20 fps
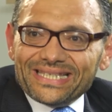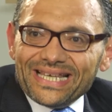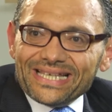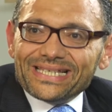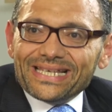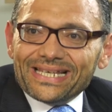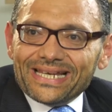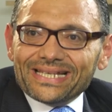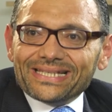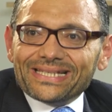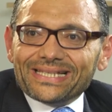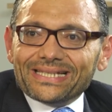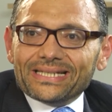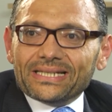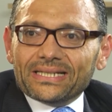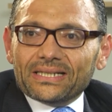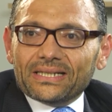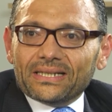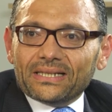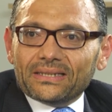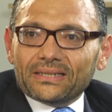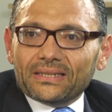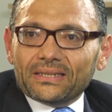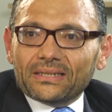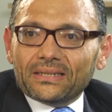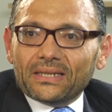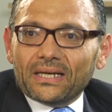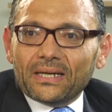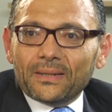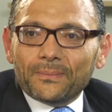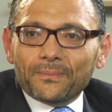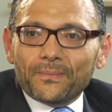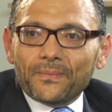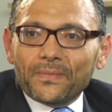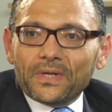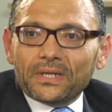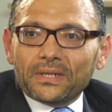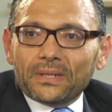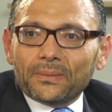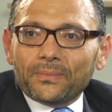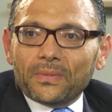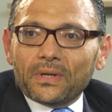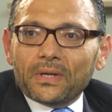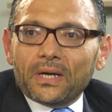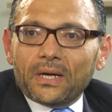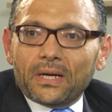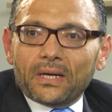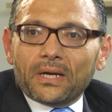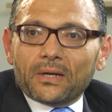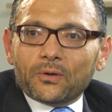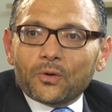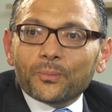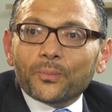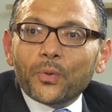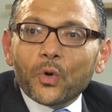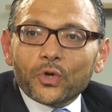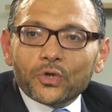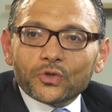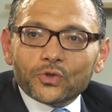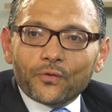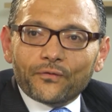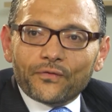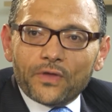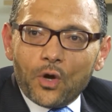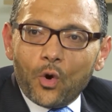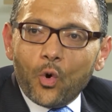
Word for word: dizziness um, a component of the